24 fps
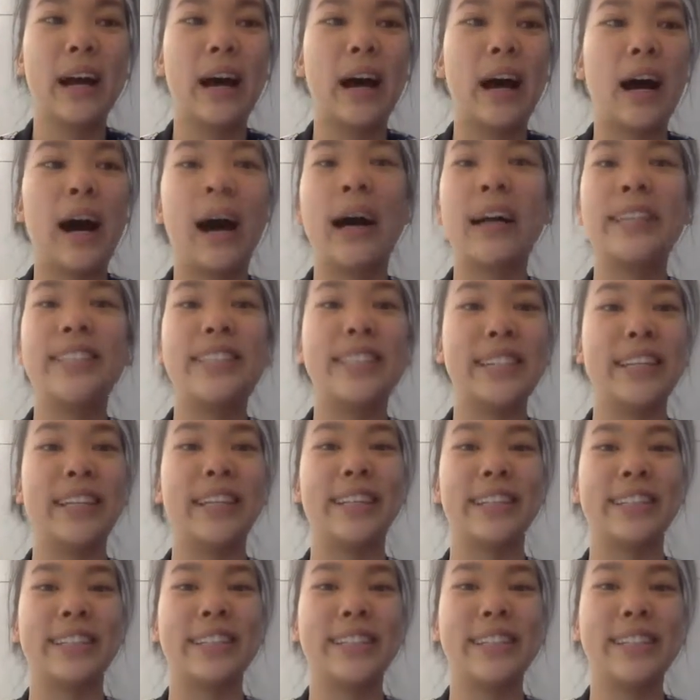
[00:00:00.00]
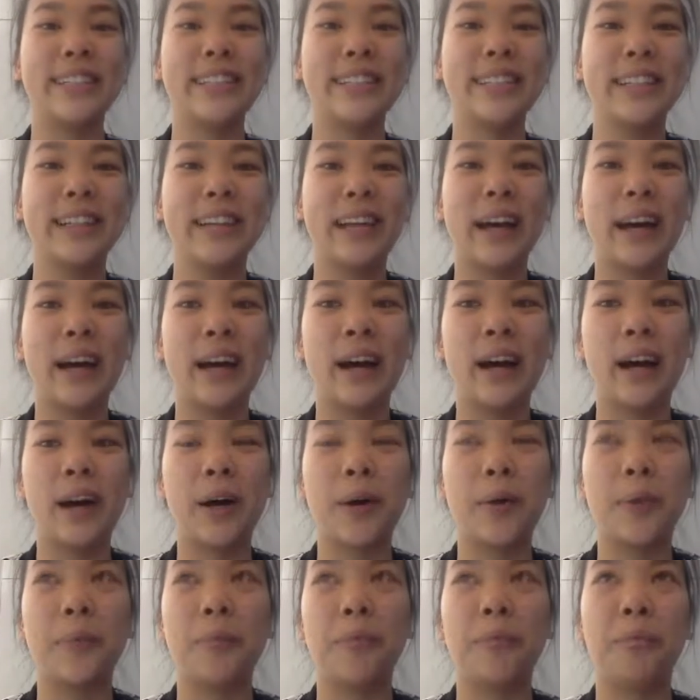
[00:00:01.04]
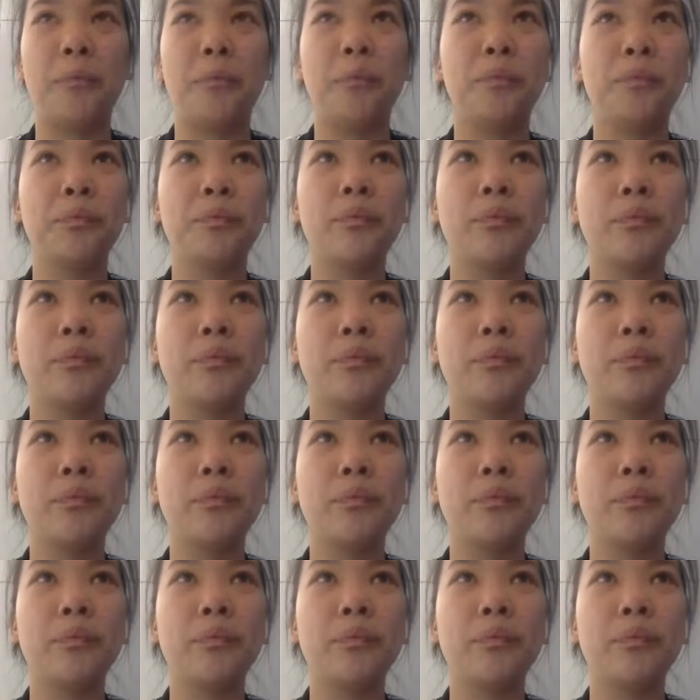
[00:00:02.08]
I didn't. I'm